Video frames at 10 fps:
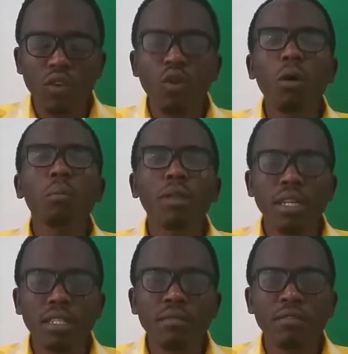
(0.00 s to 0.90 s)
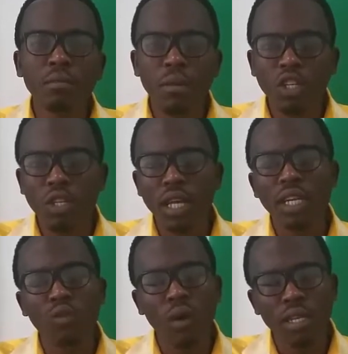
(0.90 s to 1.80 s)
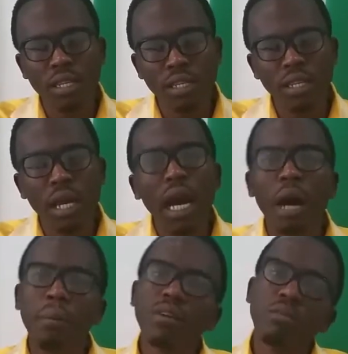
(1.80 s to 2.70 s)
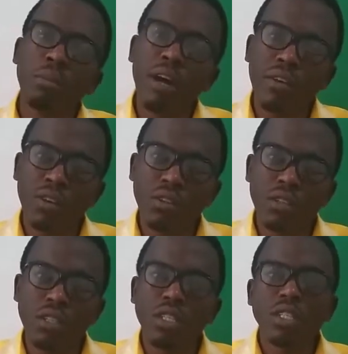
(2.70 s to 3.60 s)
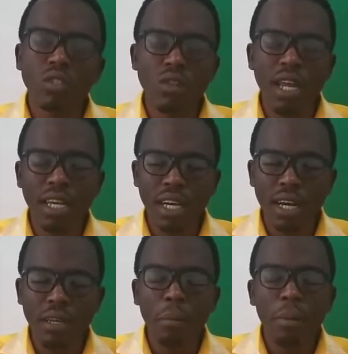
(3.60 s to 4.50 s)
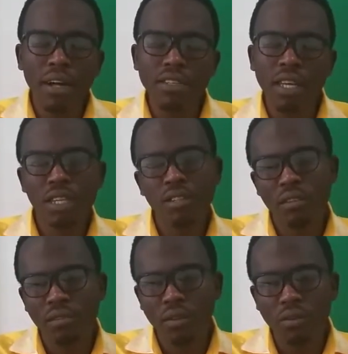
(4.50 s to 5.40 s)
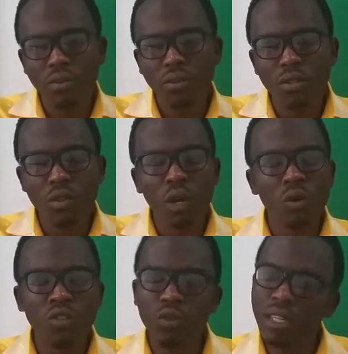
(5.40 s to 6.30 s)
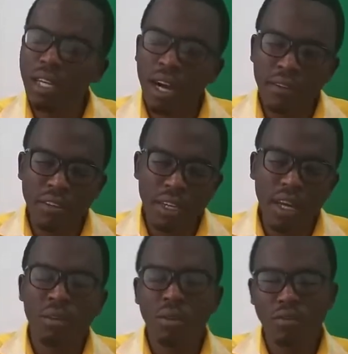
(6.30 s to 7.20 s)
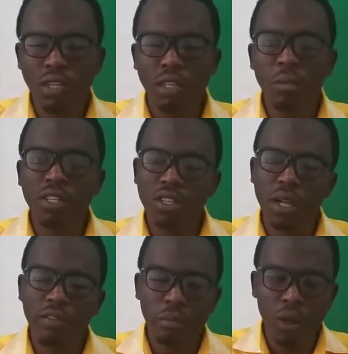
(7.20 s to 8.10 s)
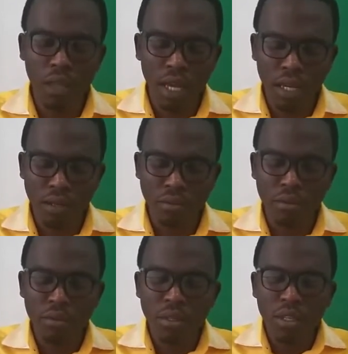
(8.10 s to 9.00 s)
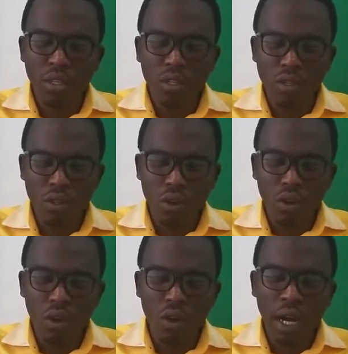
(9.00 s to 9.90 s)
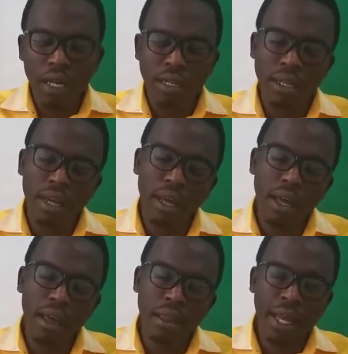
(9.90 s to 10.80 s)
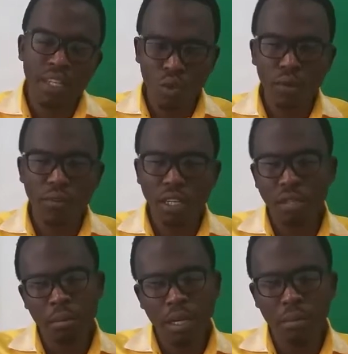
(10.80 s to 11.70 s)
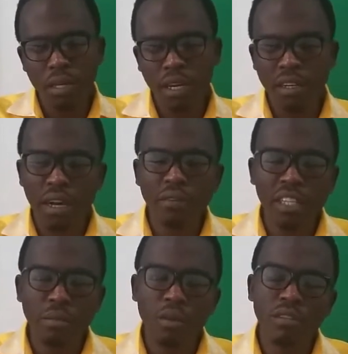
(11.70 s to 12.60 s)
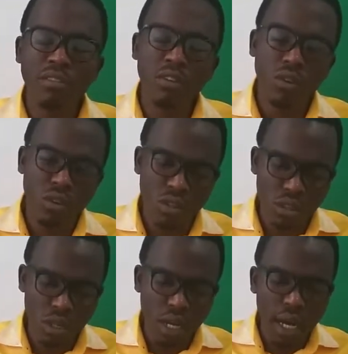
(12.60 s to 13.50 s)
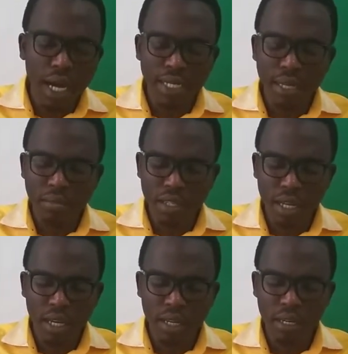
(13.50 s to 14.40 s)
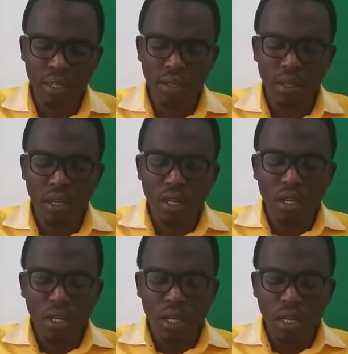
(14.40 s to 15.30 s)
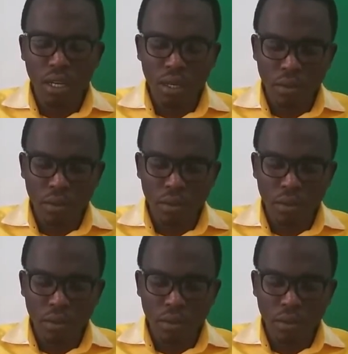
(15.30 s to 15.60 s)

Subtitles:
complete information that I wanted about Marriott so that I can pass the interview? So I was really having a conflict in myself about that. So, and that conflict made me uncomfortable, of course, as I'm saying. And